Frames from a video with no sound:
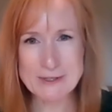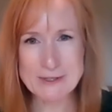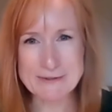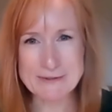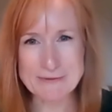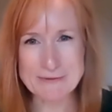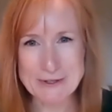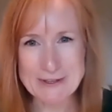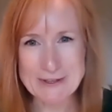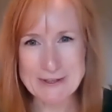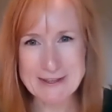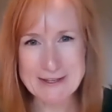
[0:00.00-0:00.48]

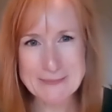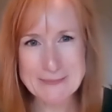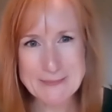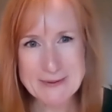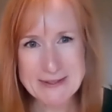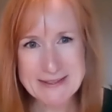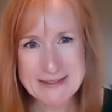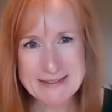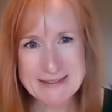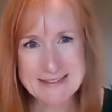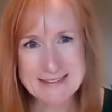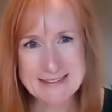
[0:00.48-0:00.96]
works for
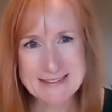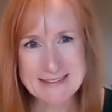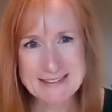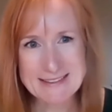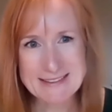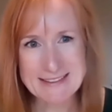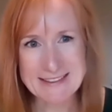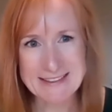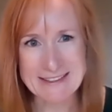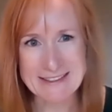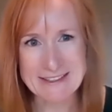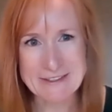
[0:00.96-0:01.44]
them
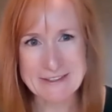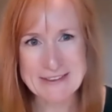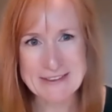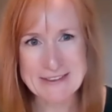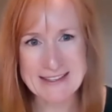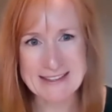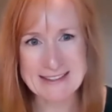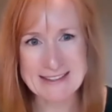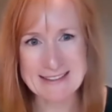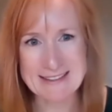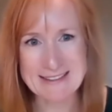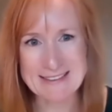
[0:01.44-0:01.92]
right. you know
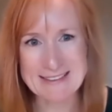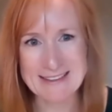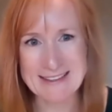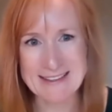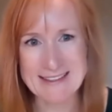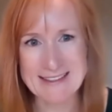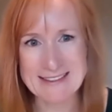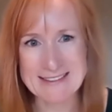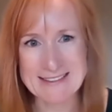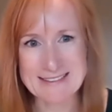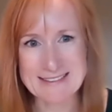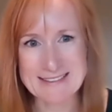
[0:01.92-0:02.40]
that
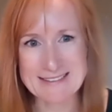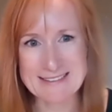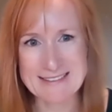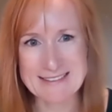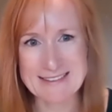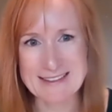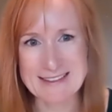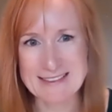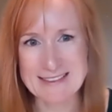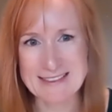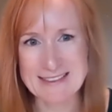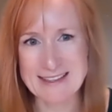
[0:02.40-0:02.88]
that
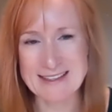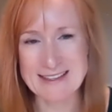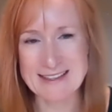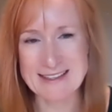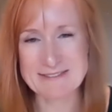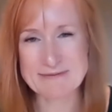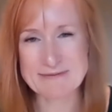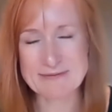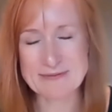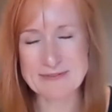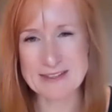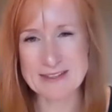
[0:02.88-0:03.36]
that
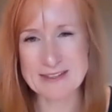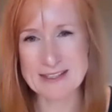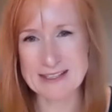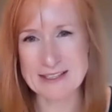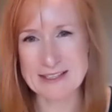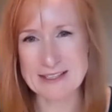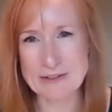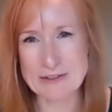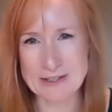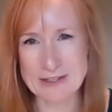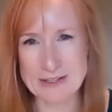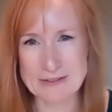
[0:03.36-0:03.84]
they
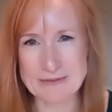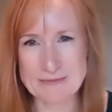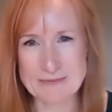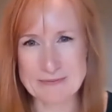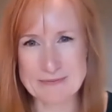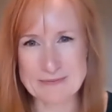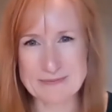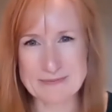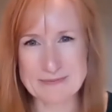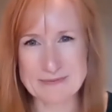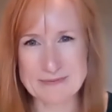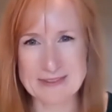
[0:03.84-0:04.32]
you know
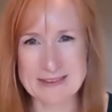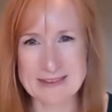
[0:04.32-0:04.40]
they're